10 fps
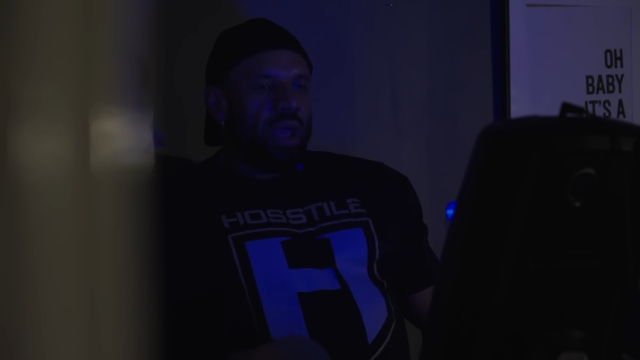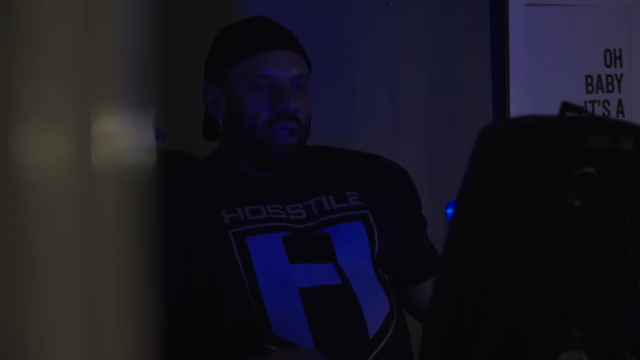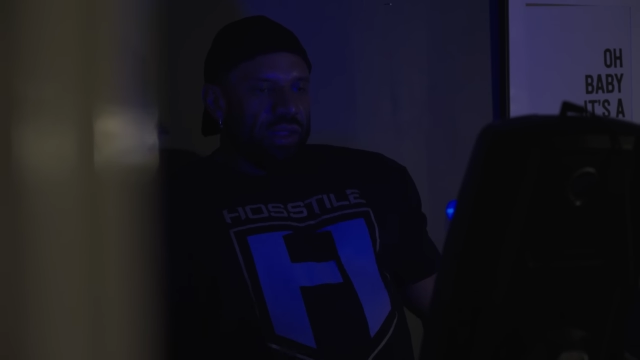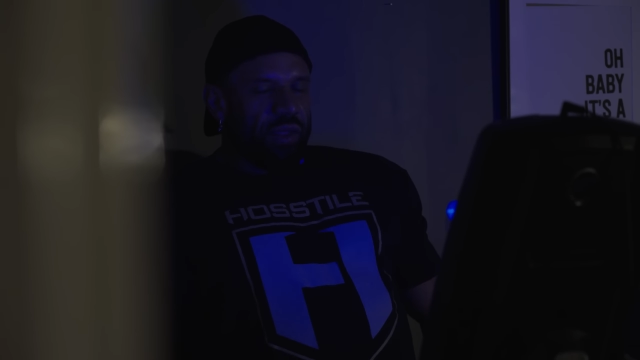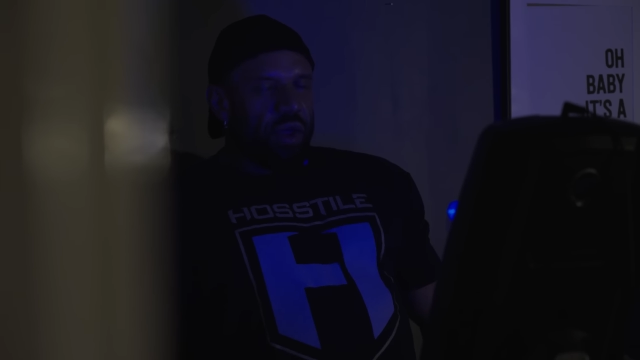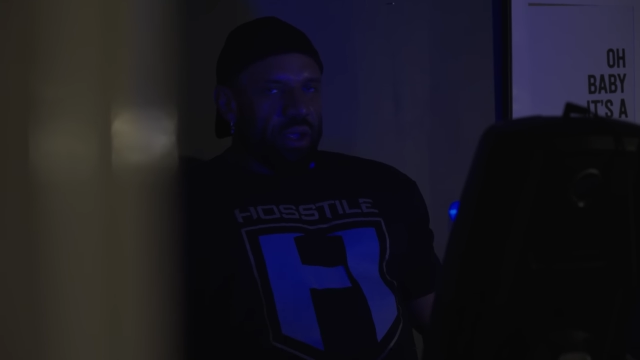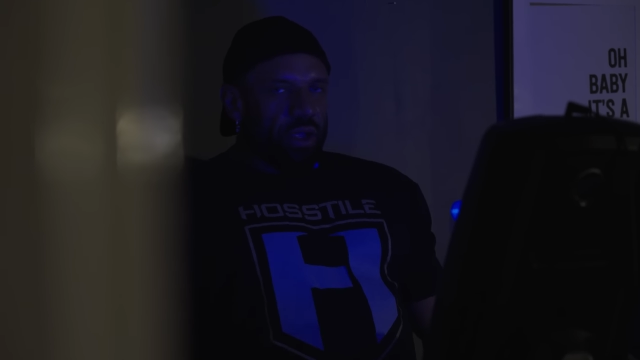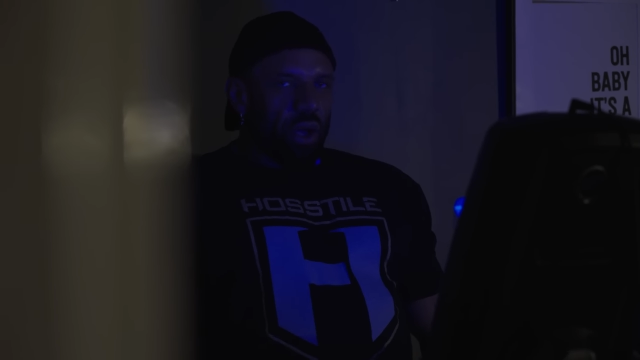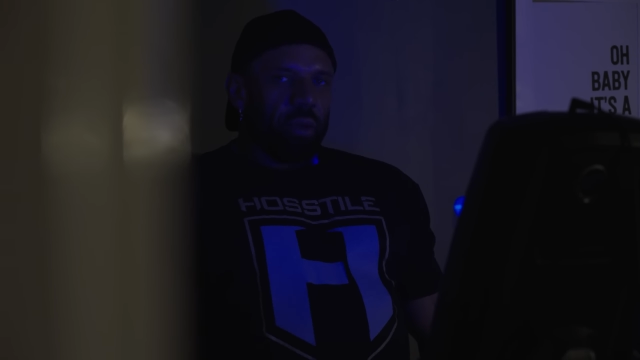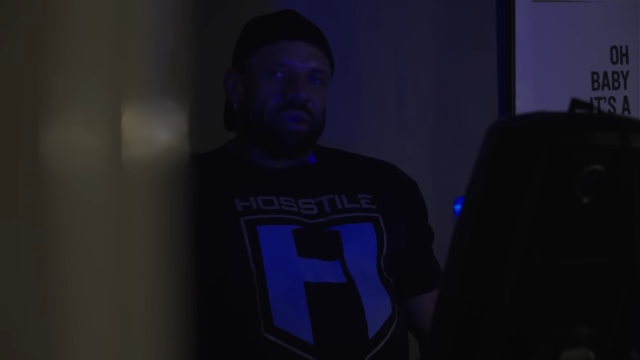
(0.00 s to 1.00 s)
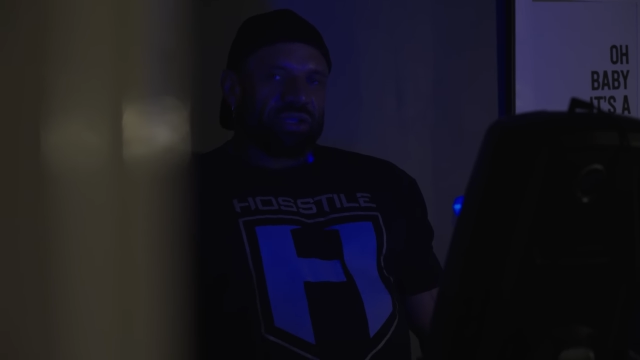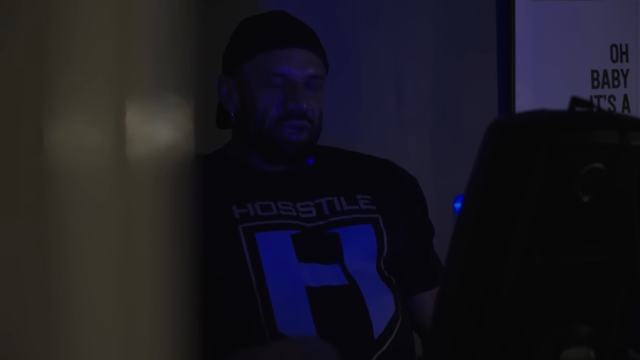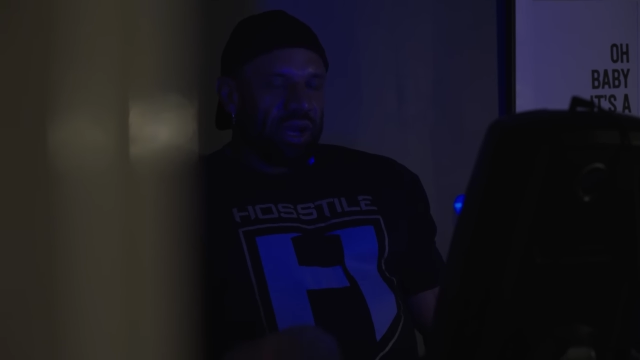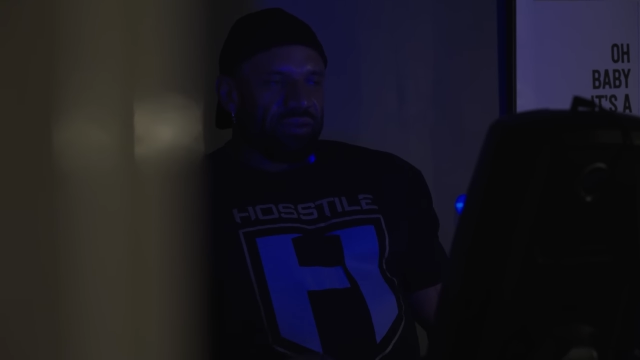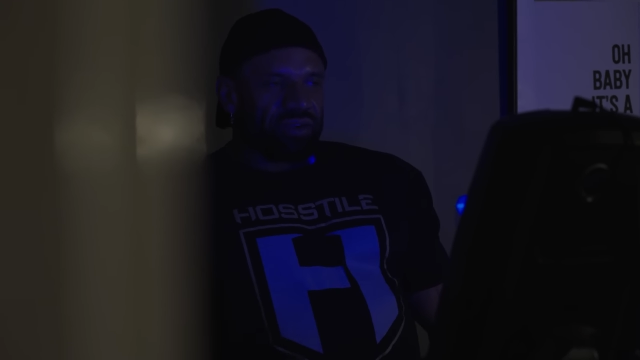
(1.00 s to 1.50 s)
30 kilometers
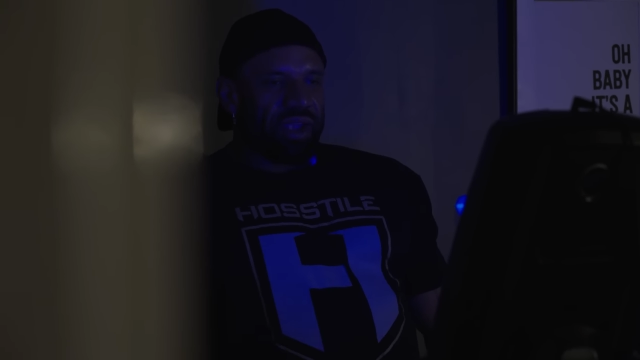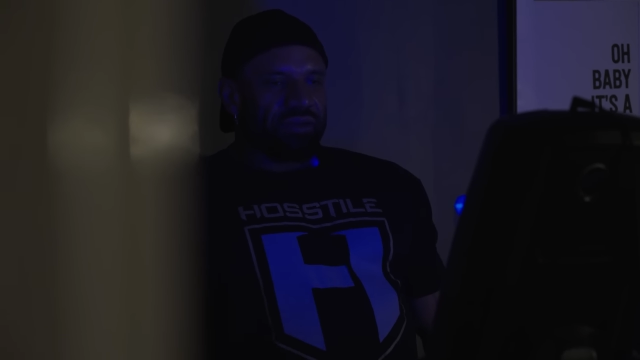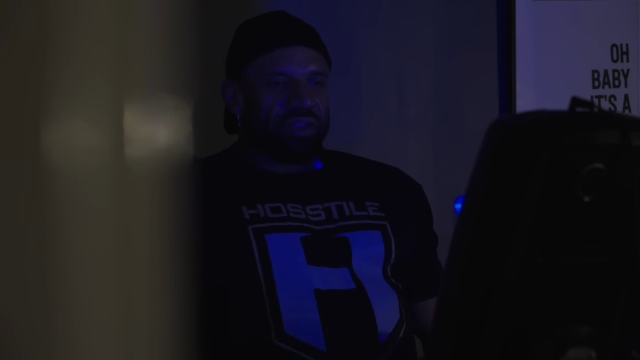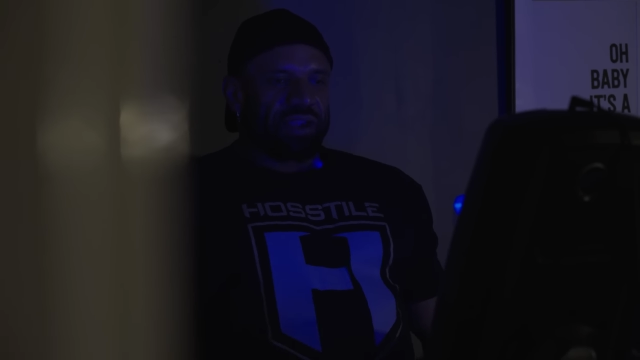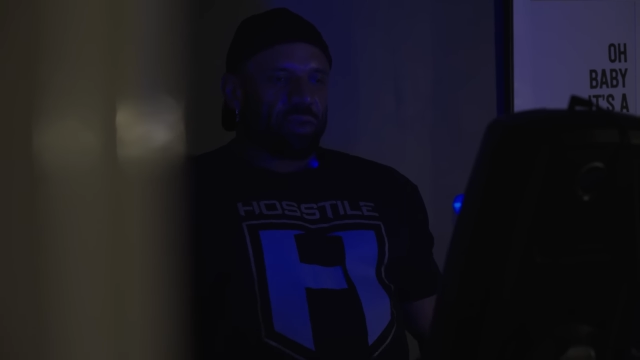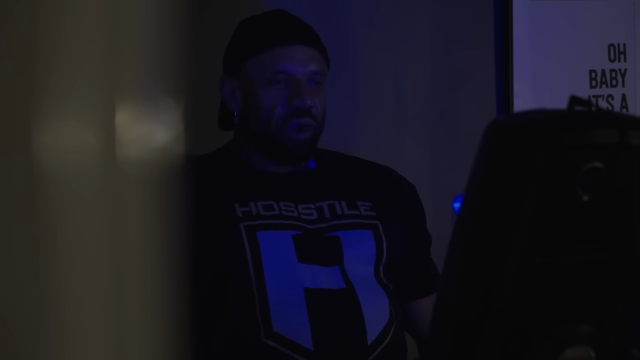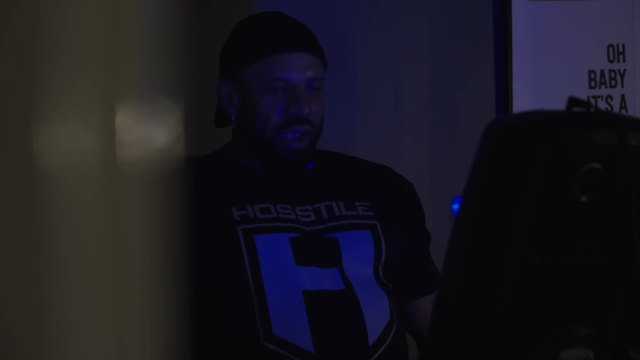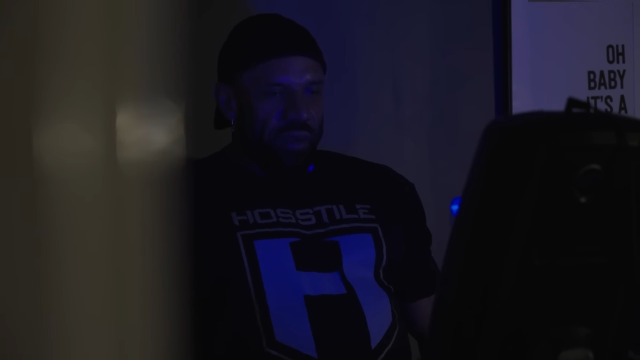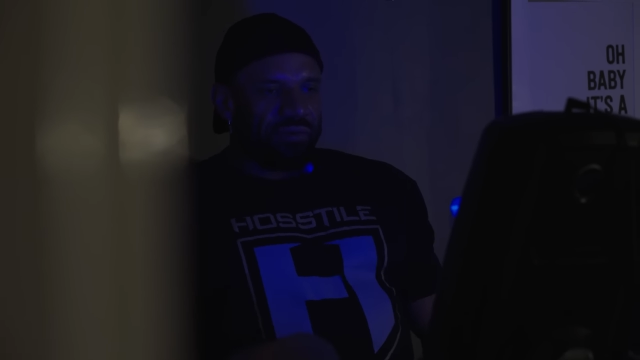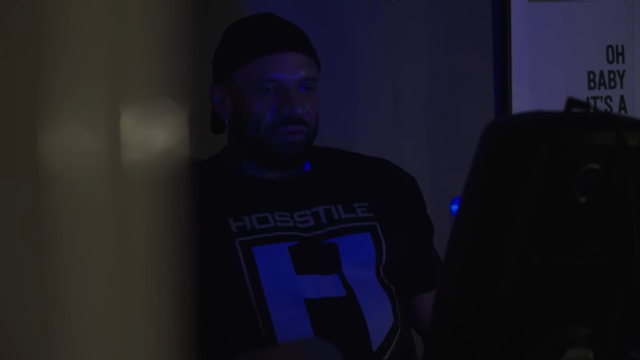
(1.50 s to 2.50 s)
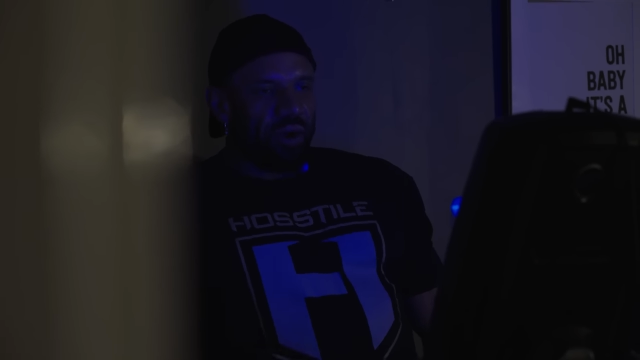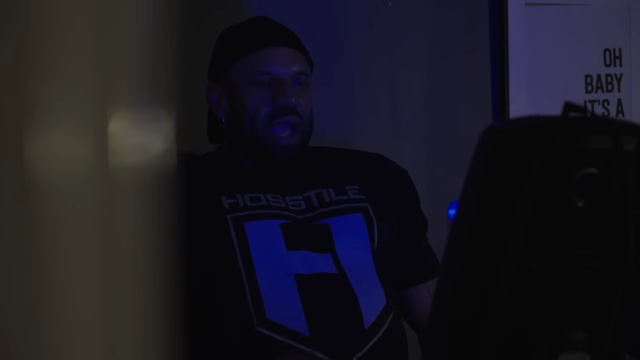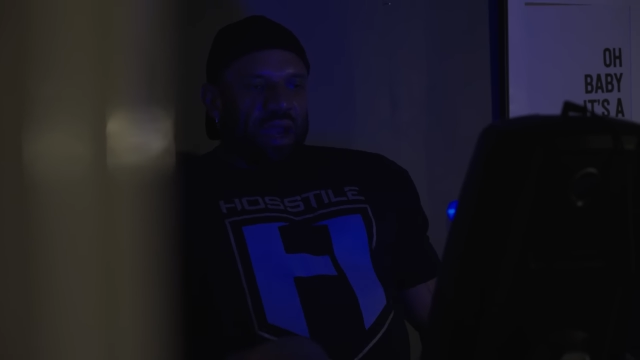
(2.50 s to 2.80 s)
on level 7. That's what I aim for.